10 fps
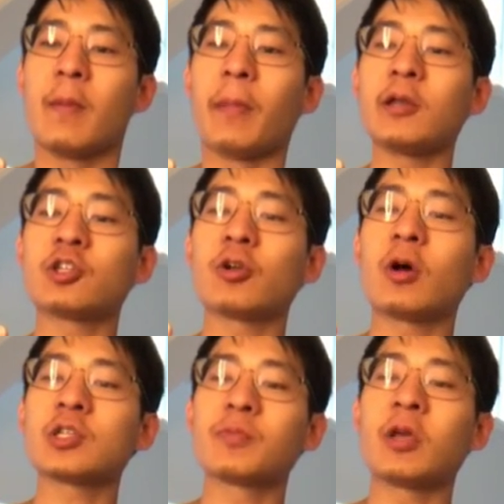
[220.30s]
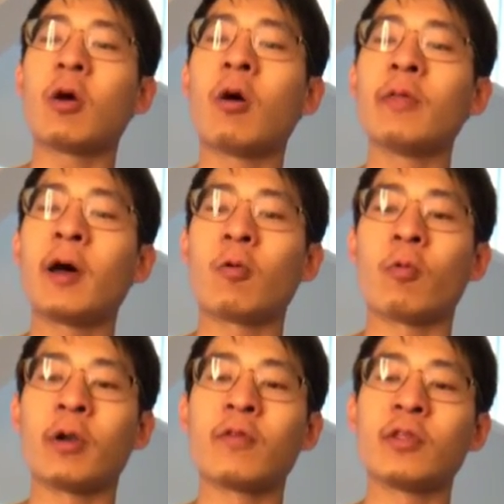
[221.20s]
Men should also be called out
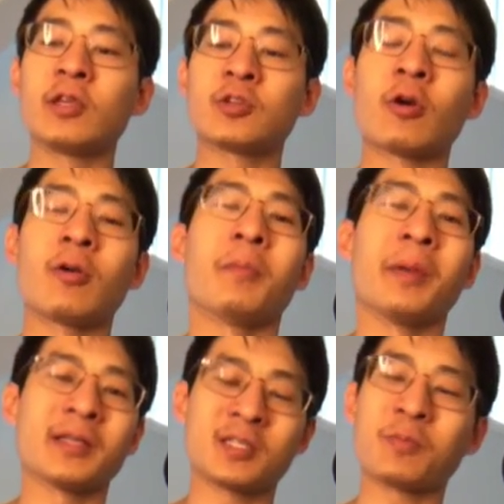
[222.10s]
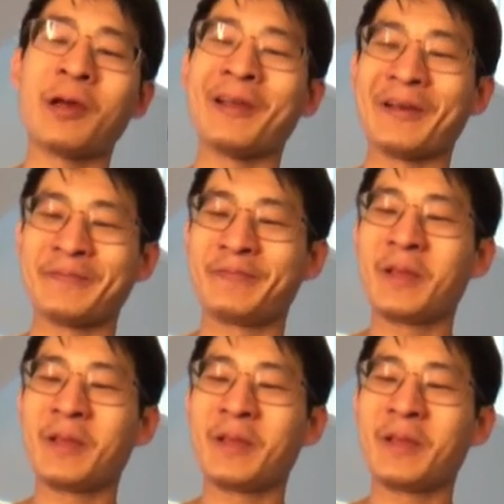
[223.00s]
whenever they start mansplaining.